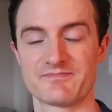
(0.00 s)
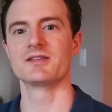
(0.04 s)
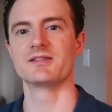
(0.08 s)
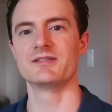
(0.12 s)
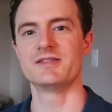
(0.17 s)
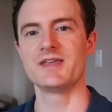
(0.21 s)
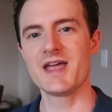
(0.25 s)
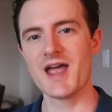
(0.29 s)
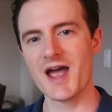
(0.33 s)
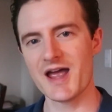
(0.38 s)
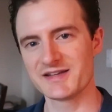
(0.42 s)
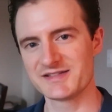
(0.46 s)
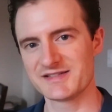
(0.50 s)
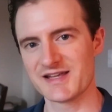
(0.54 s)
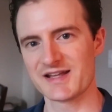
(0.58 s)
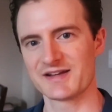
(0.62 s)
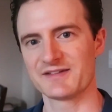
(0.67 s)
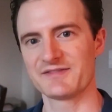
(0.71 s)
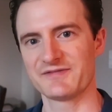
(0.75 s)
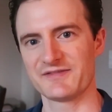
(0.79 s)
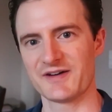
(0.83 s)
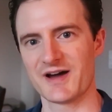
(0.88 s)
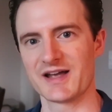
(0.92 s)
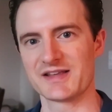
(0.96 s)
They
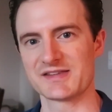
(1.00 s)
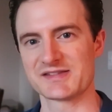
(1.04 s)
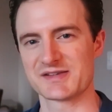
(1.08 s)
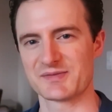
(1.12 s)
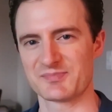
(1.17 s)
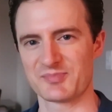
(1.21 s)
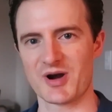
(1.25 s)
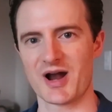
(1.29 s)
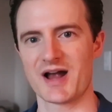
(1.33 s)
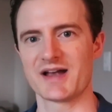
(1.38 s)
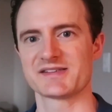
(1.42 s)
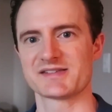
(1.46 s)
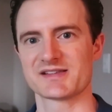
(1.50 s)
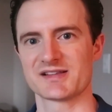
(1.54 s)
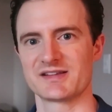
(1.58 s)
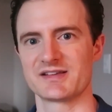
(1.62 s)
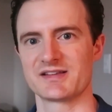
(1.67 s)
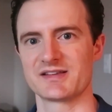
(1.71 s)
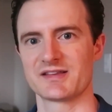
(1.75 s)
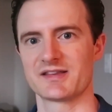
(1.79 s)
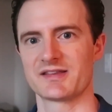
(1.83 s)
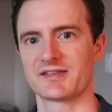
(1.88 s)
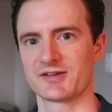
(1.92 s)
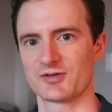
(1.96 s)
identified,
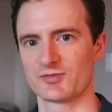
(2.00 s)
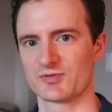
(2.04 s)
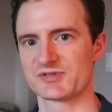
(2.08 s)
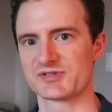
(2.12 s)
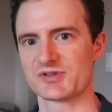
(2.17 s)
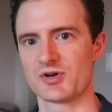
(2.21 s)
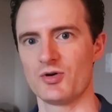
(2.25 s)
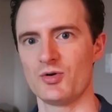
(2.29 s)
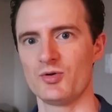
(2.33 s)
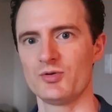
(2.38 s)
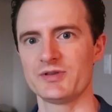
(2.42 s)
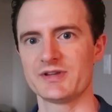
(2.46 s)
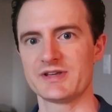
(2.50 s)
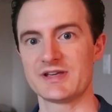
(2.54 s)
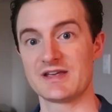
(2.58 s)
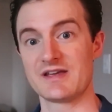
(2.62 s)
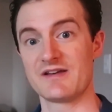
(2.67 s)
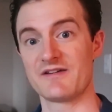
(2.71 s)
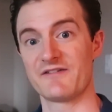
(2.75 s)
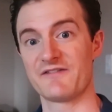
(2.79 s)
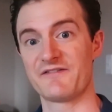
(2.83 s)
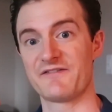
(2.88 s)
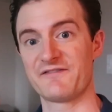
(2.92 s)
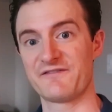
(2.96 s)
surprisingly, that there was
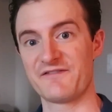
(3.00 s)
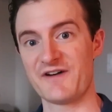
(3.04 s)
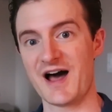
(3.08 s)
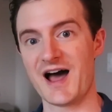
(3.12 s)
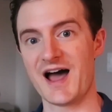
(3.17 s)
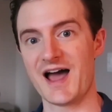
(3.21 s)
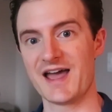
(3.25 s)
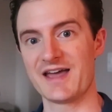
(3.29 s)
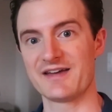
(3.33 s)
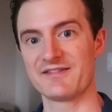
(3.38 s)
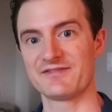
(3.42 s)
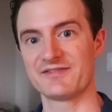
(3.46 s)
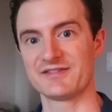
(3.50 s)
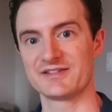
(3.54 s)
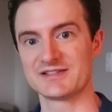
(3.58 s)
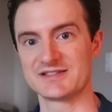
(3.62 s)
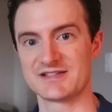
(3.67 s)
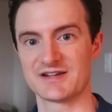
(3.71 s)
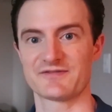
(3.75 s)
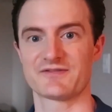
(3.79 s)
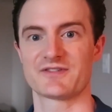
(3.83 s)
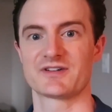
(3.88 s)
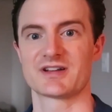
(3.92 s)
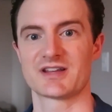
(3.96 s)
only five
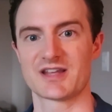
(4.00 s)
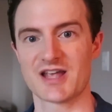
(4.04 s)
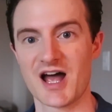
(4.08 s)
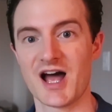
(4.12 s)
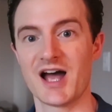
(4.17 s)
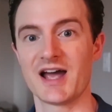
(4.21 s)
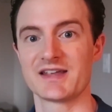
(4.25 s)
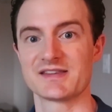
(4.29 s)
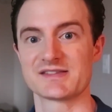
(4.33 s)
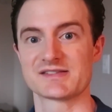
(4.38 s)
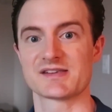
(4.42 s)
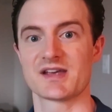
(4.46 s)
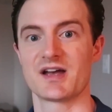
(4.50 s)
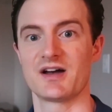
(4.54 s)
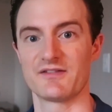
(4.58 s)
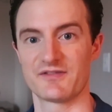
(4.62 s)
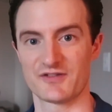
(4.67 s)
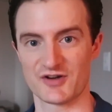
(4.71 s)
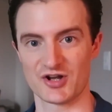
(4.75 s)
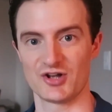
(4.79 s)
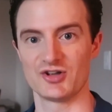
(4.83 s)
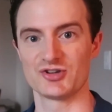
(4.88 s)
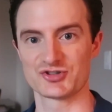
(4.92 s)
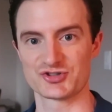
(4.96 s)
different kinds
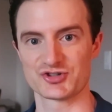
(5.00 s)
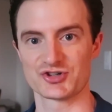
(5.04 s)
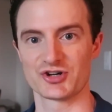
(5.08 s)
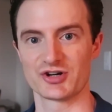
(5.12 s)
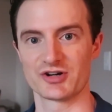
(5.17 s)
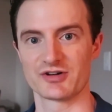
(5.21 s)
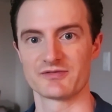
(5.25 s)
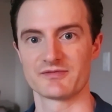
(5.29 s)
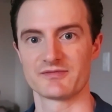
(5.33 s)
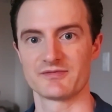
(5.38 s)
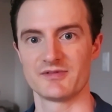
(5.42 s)
of culture